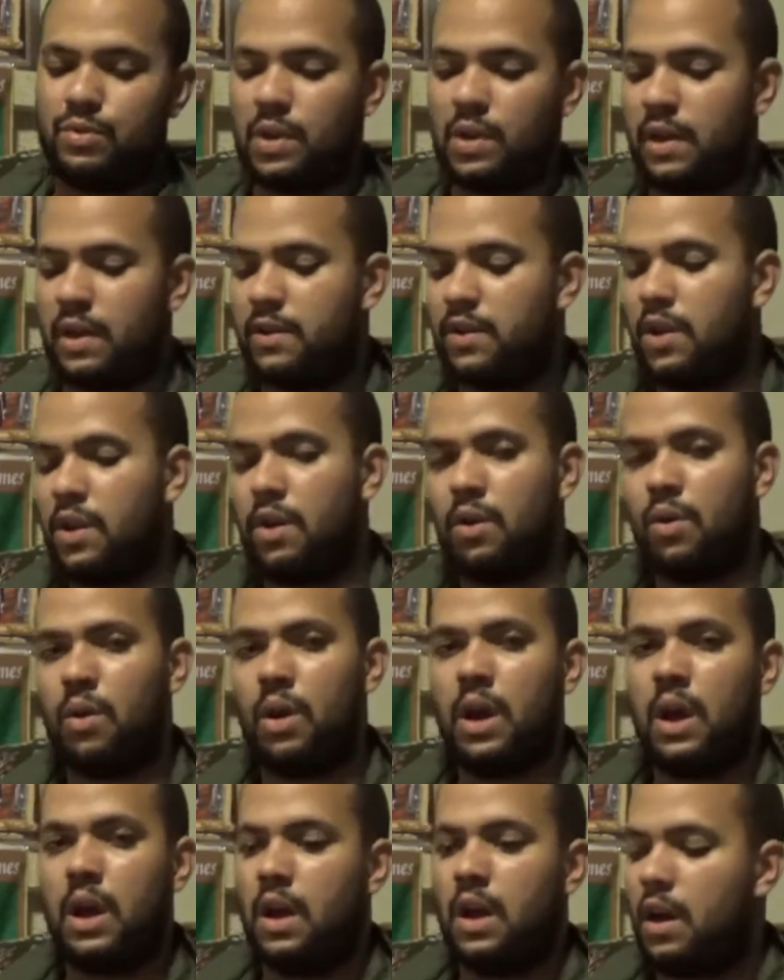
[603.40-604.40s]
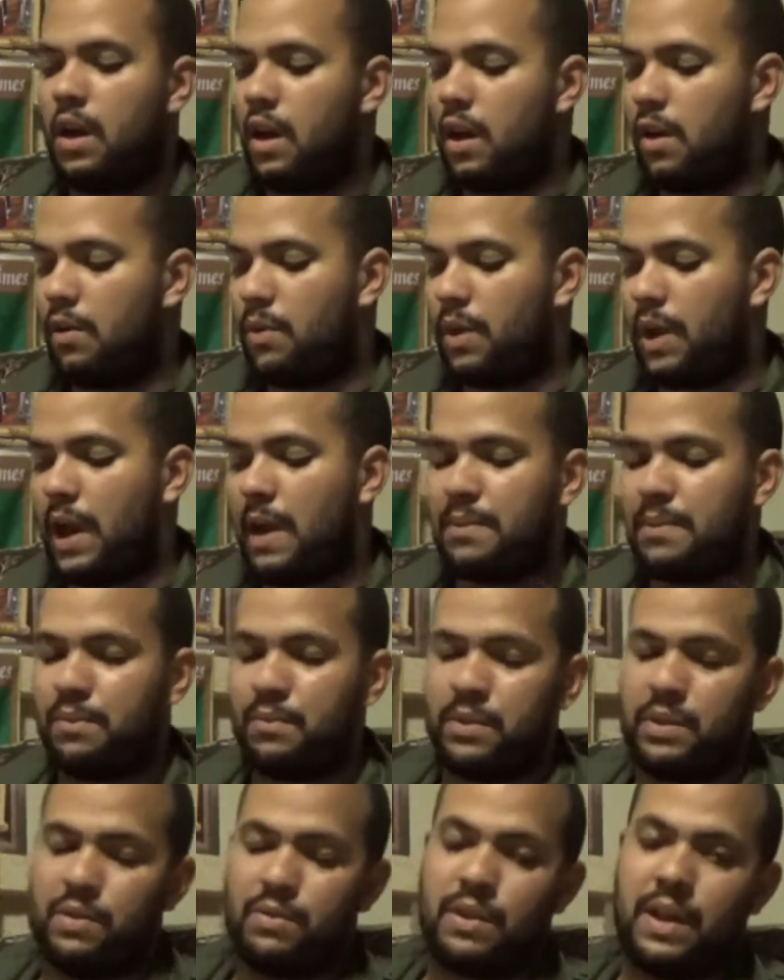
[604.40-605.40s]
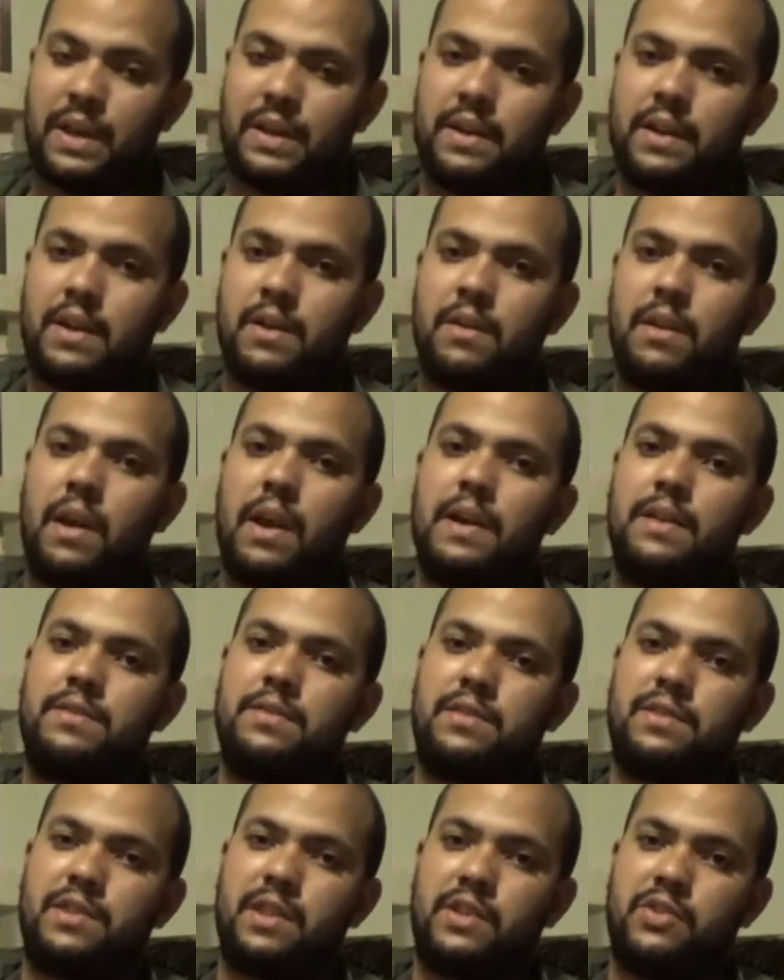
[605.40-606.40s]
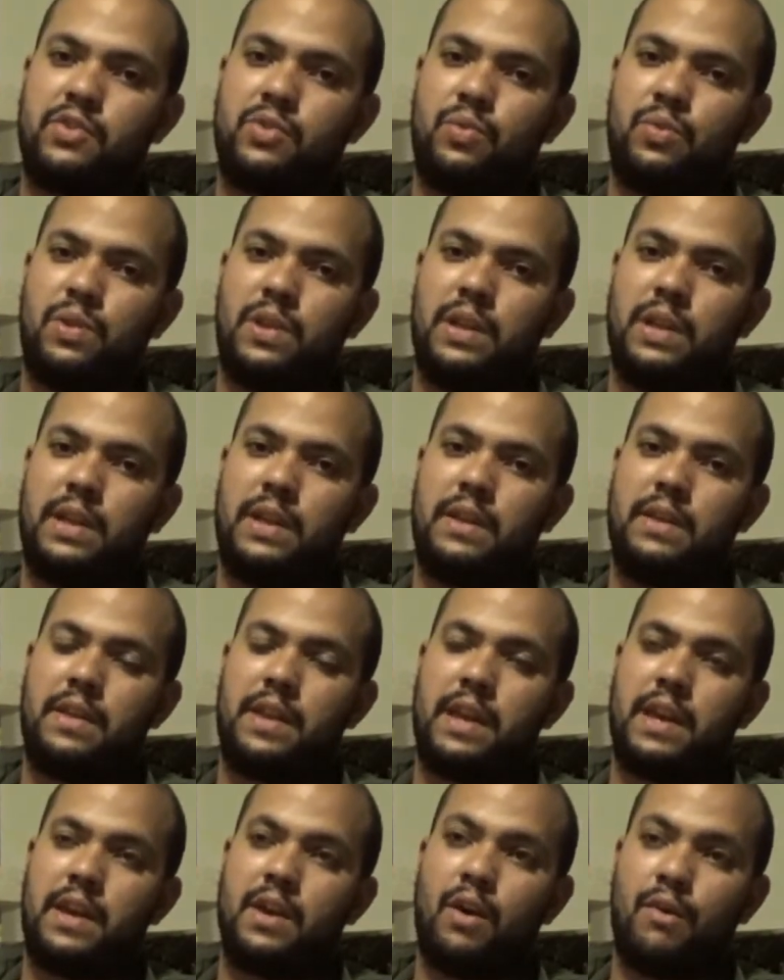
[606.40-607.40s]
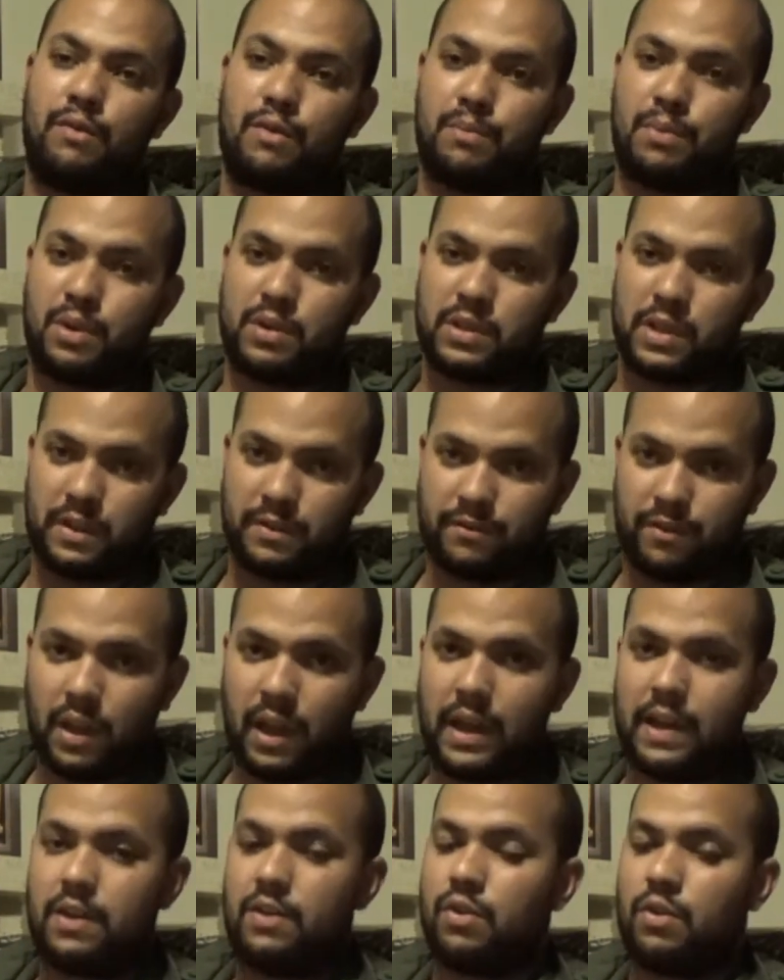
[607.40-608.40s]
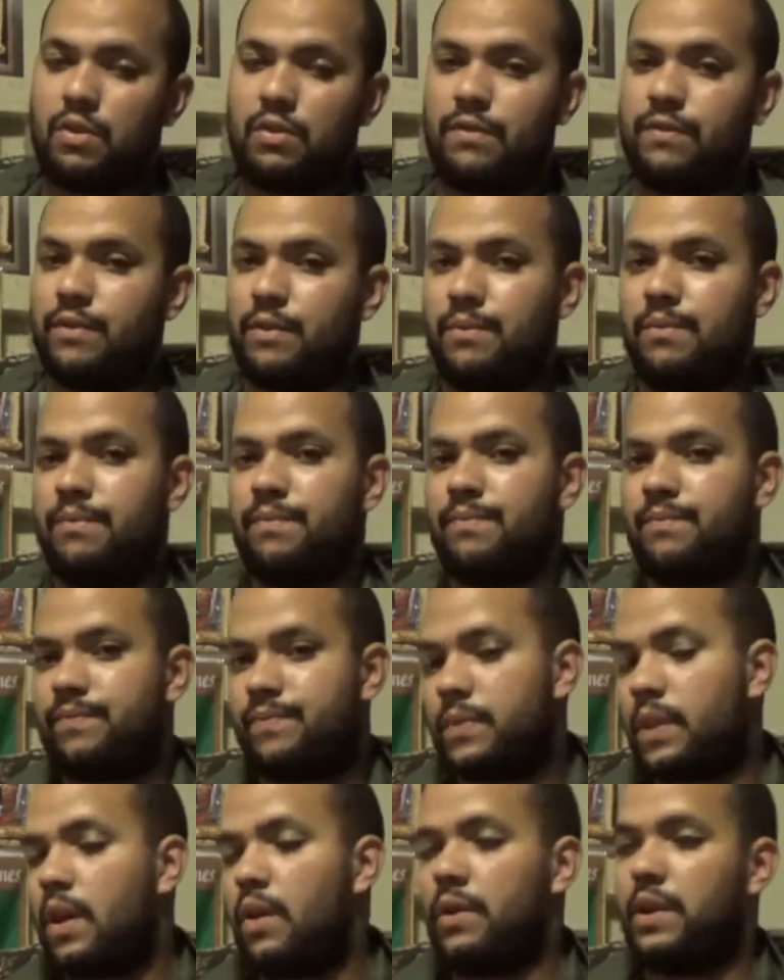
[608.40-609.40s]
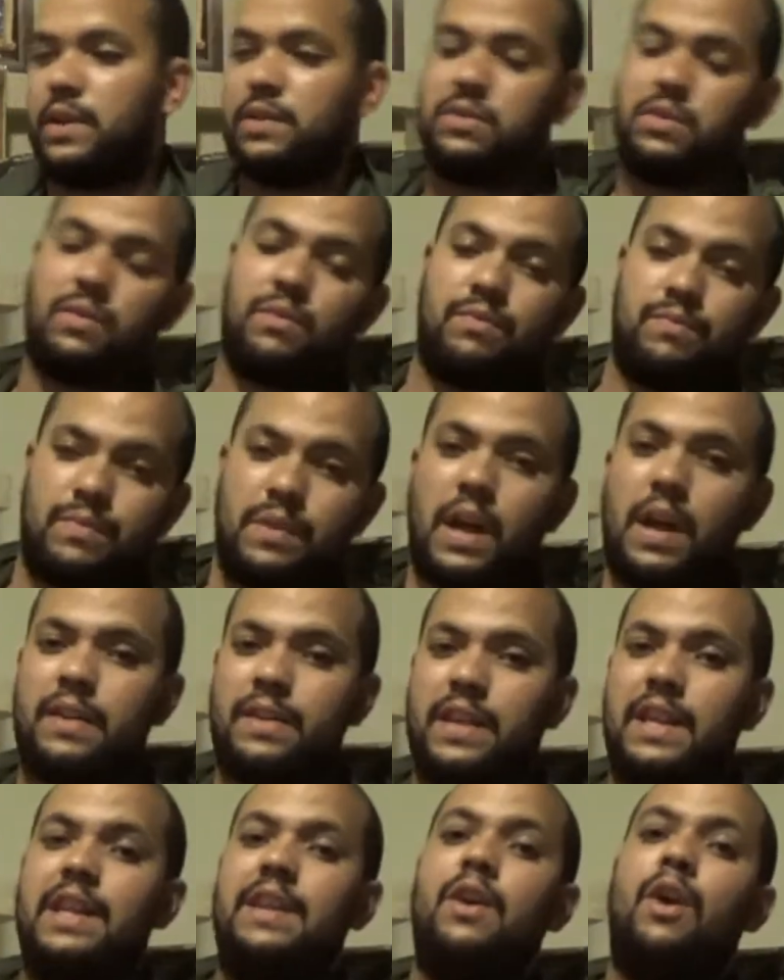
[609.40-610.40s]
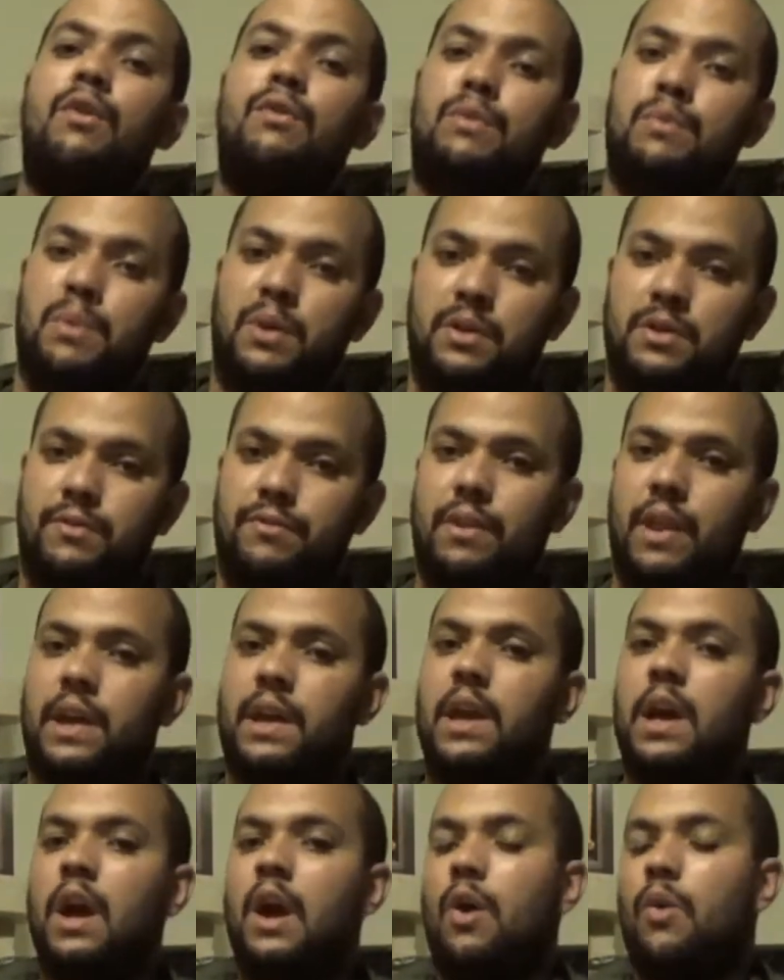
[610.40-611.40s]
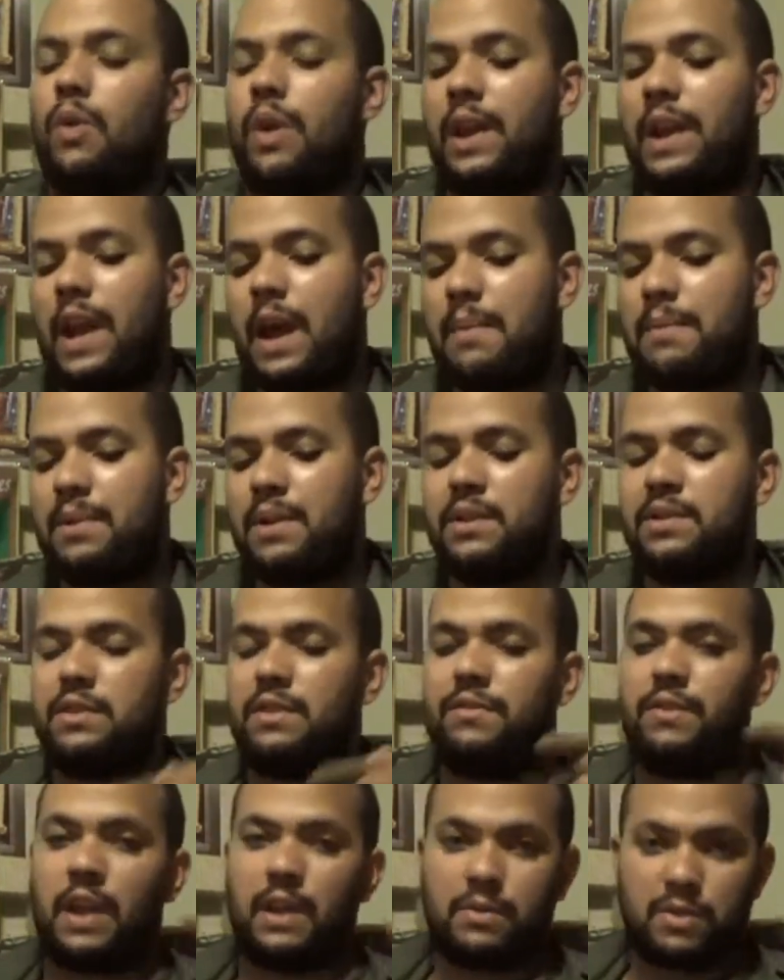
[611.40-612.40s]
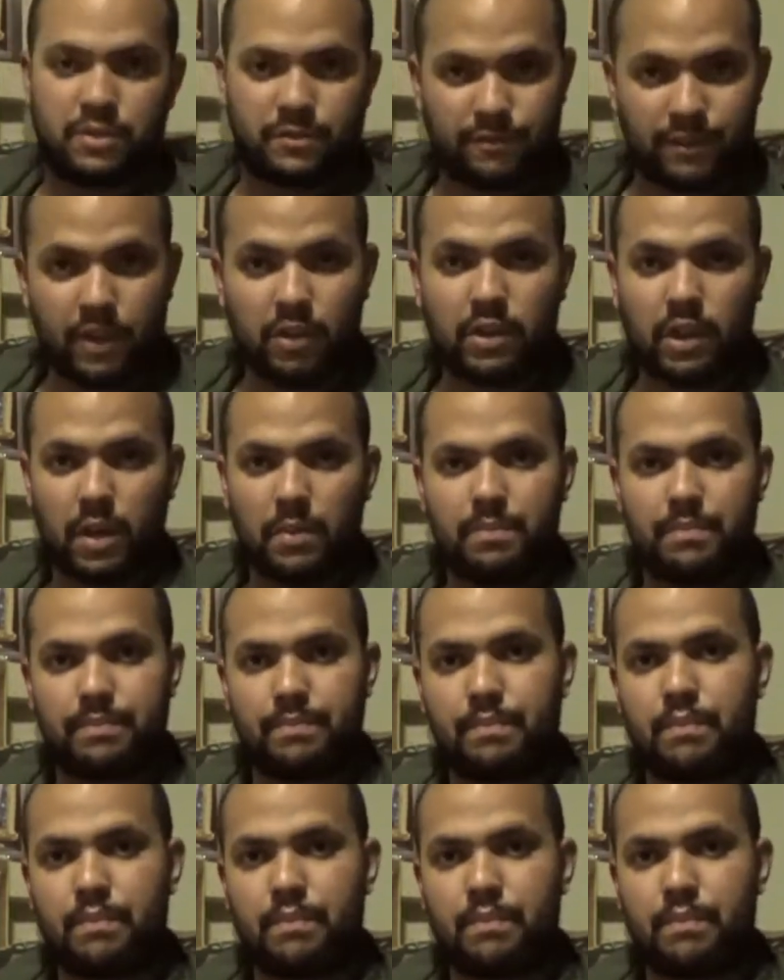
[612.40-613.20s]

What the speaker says: not know, what happened with United Airlines, essentially they overbooked a flight, or from, okay, so they didn't overbook the flight. What had happened is the flight was filled up.